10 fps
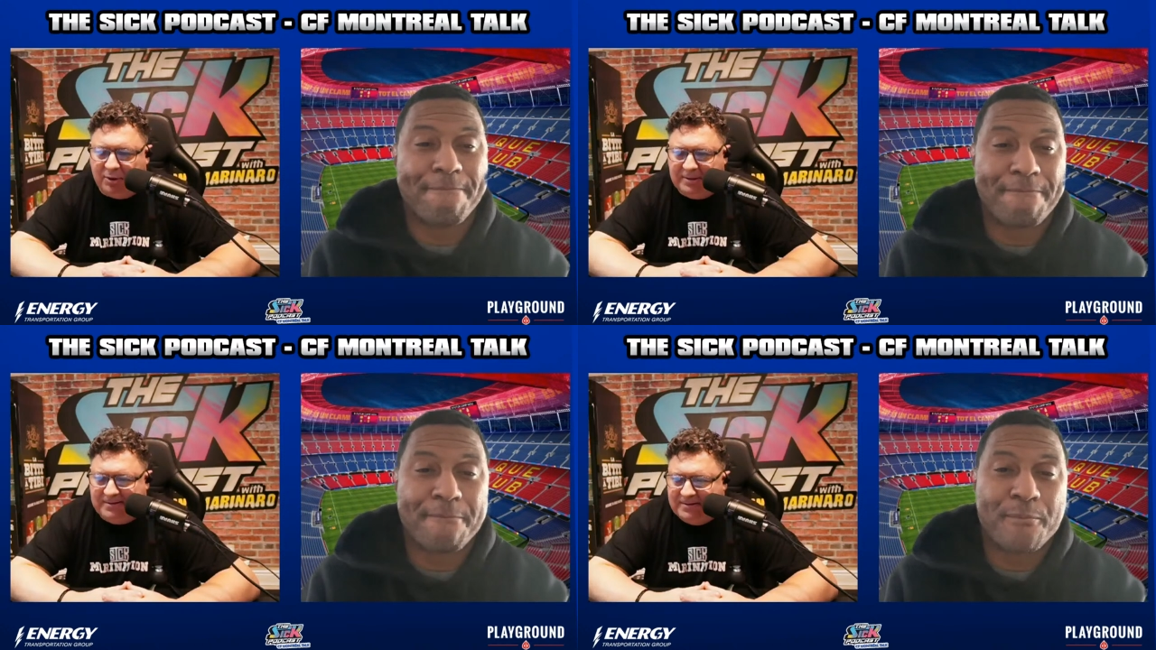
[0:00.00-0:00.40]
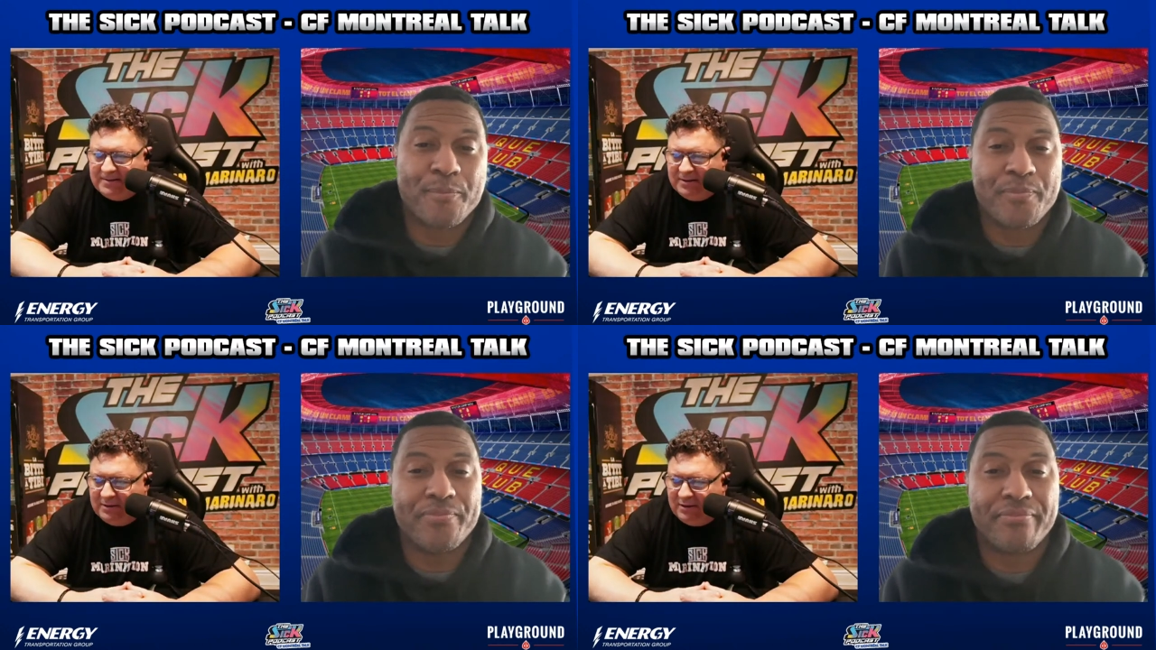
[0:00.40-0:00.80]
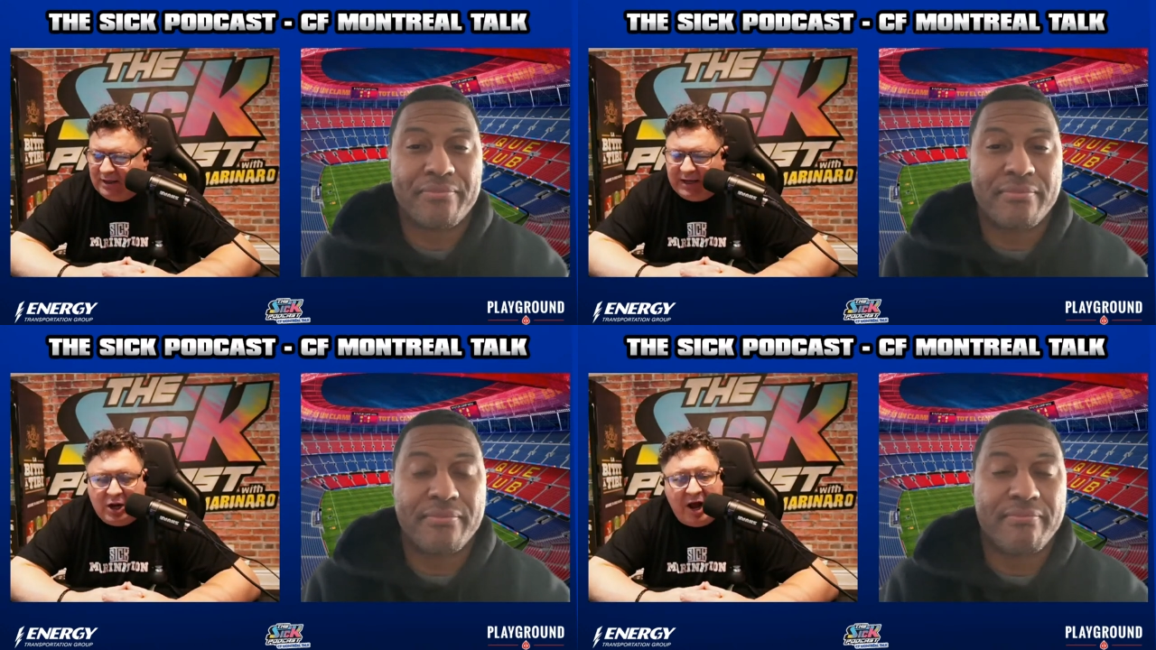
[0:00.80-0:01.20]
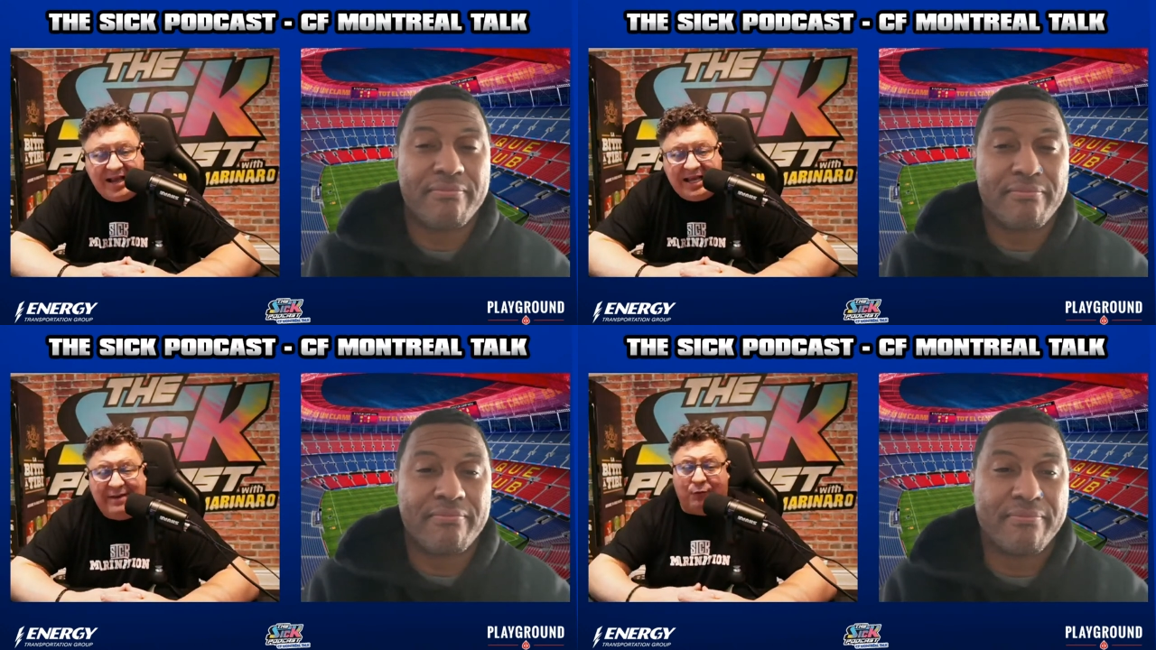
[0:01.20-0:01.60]
Speaker 1: But like you know,
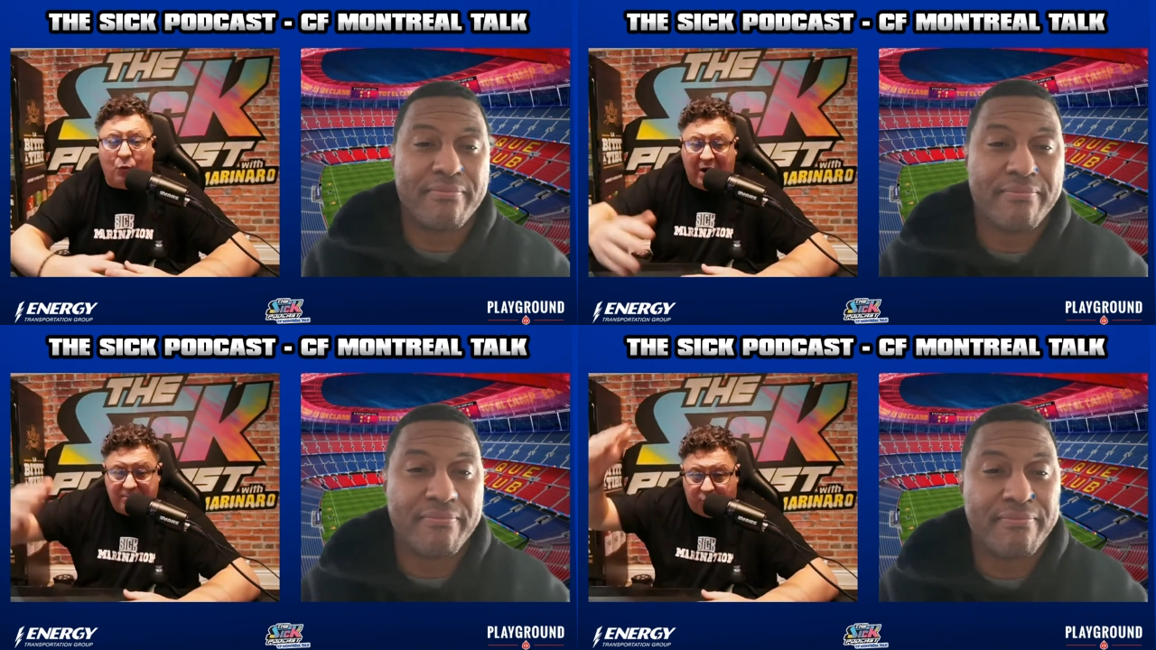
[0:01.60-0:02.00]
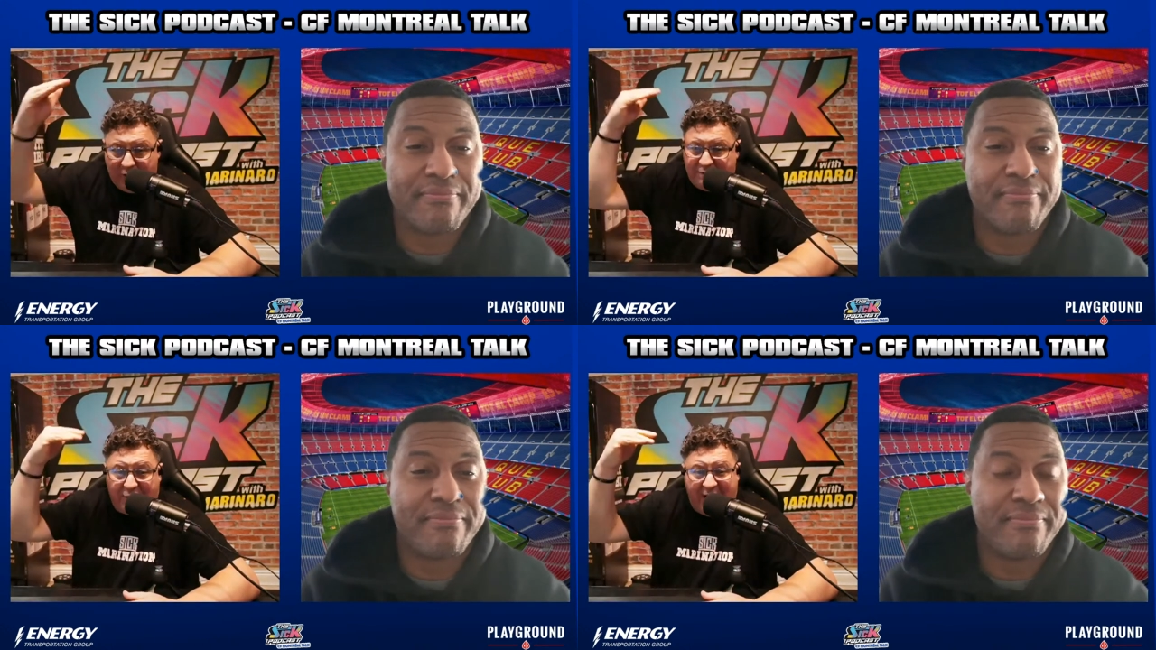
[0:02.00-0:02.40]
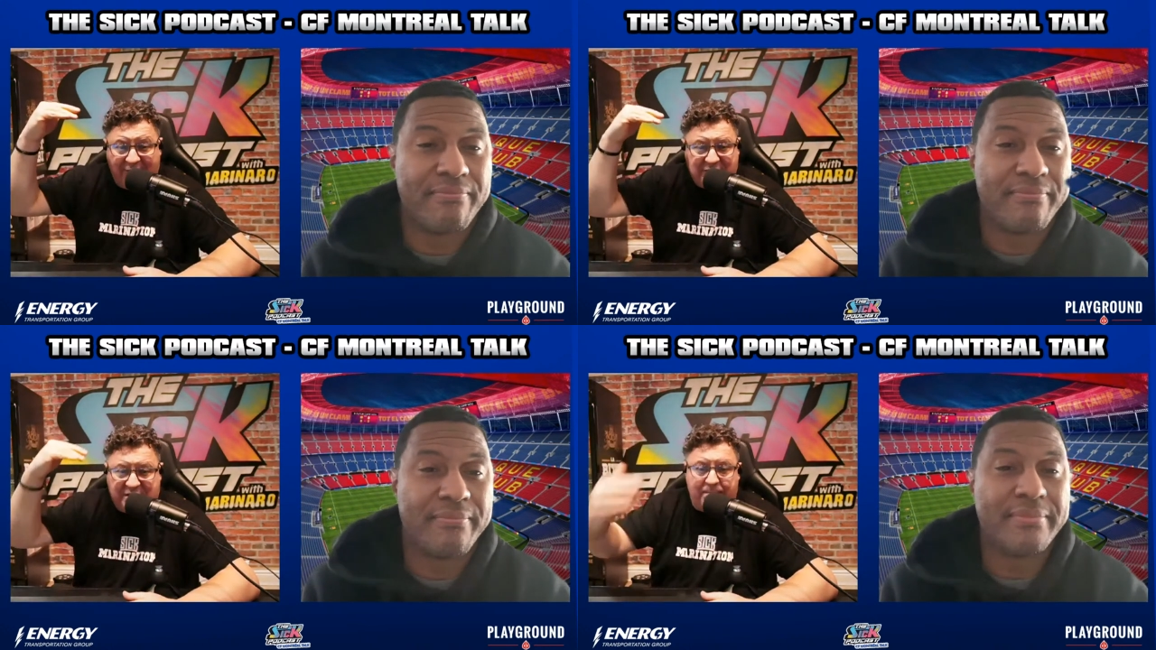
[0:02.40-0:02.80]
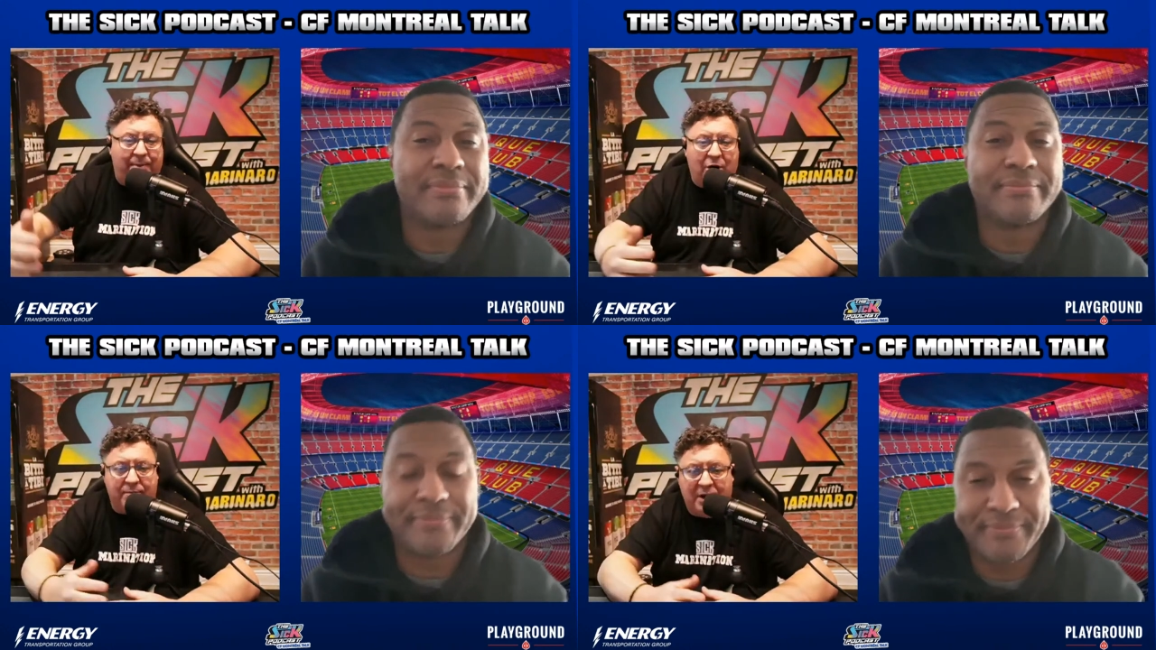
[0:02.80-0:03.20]
I gave one point five as the
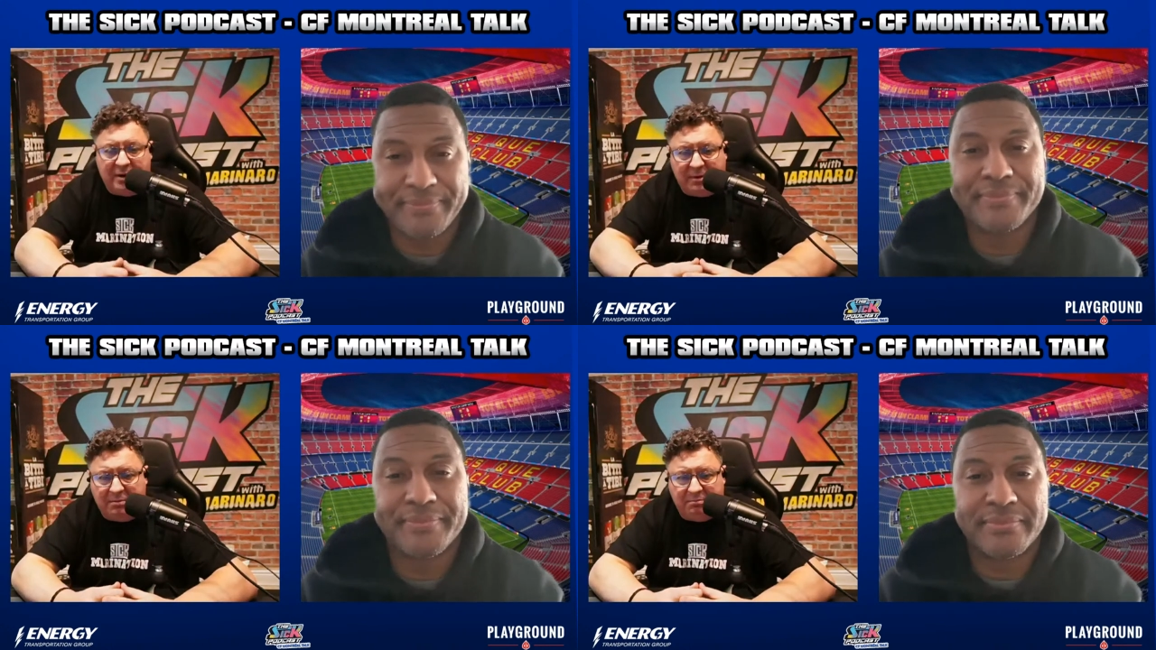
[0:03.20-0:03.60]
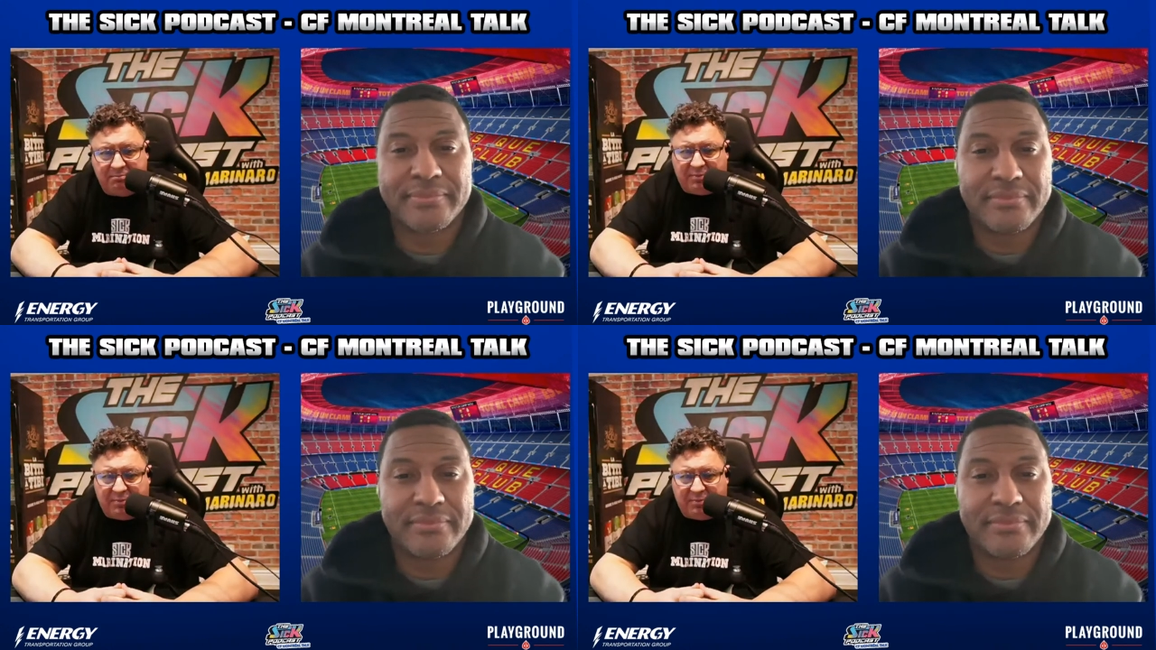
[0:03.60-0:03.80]
bare minimum.